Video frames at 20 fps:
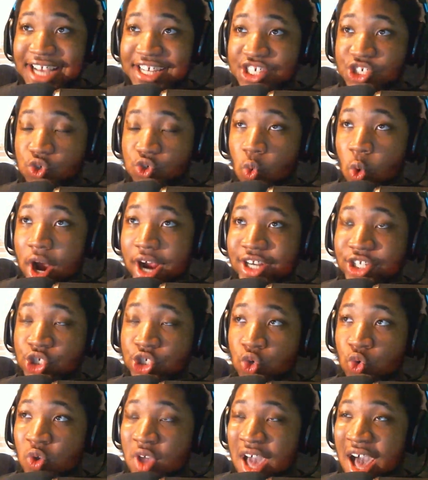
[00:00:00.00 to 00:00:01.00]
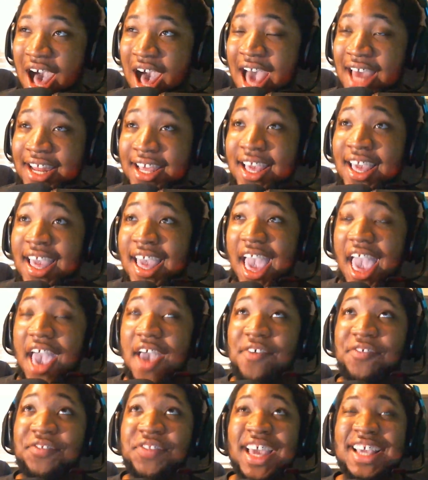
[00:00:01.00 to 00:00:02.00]
swear to God,
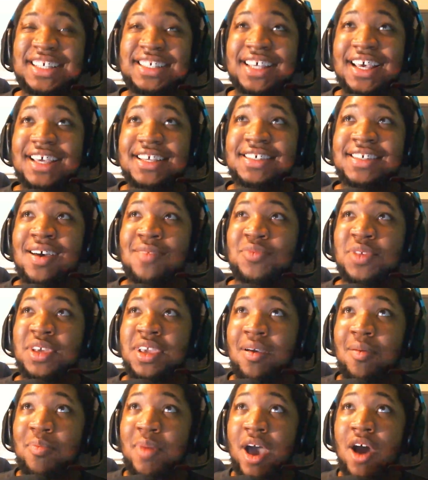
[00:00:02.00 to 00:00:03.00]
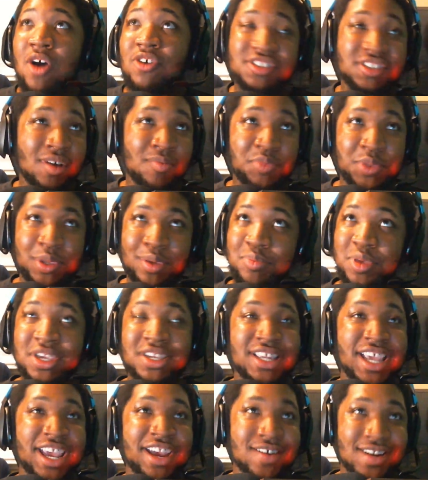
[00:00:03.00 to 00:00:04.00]
if they say something about something
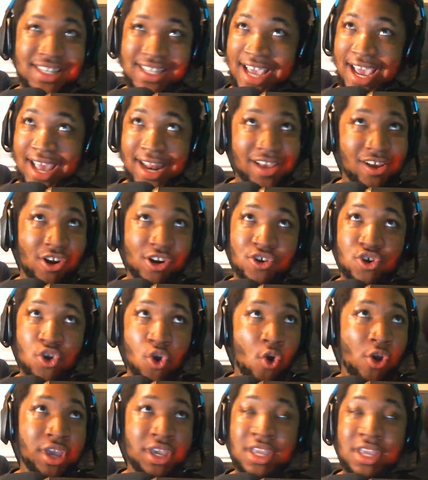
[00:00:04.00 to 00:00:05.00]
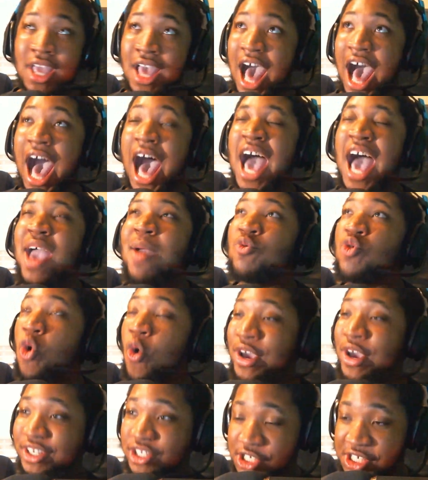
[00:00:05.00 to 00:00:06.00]
being irritating or annoying, I'm
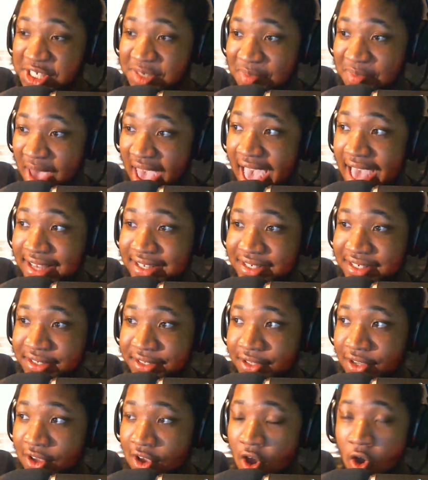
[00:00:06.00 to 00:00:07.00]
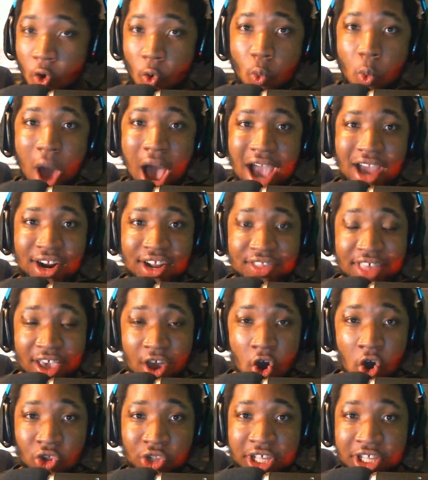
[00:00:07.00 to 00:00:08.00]
going to spaz. Why are they
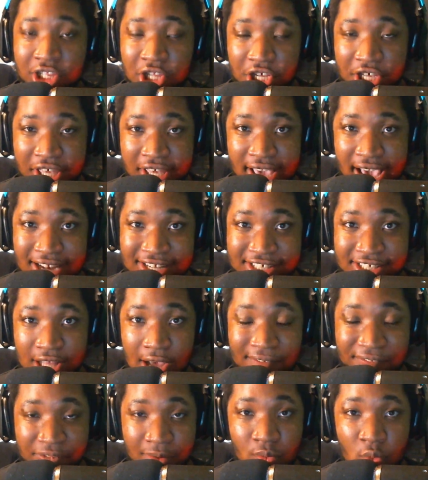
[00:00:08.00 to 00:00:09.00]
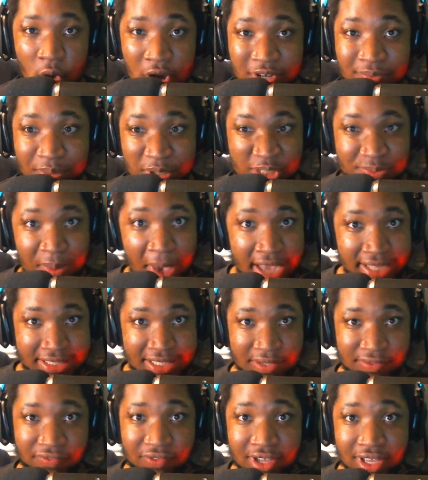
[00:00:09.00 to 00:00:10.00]
only looking at stuff from one
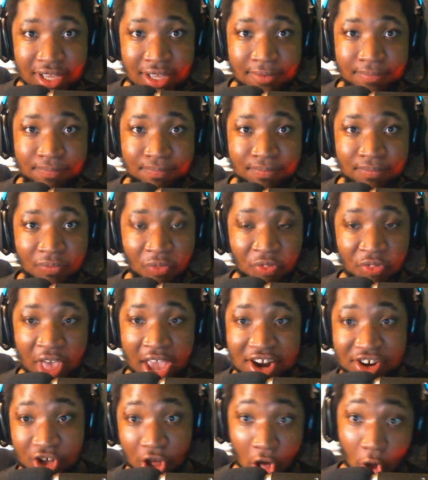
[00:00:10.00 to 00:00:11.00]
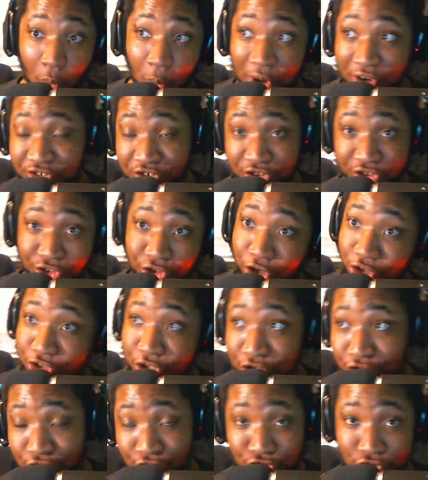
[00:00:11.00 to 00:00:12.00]
perspective? We just looked in
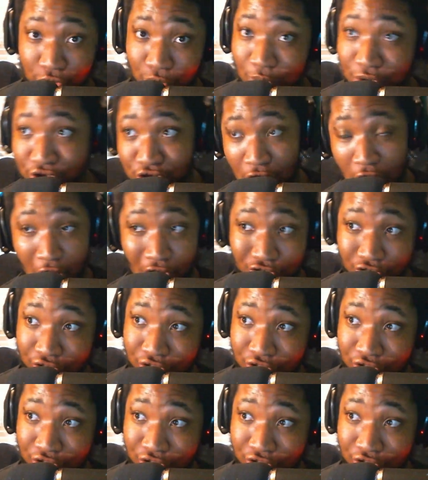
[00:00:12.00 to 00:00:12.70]
to see what's causing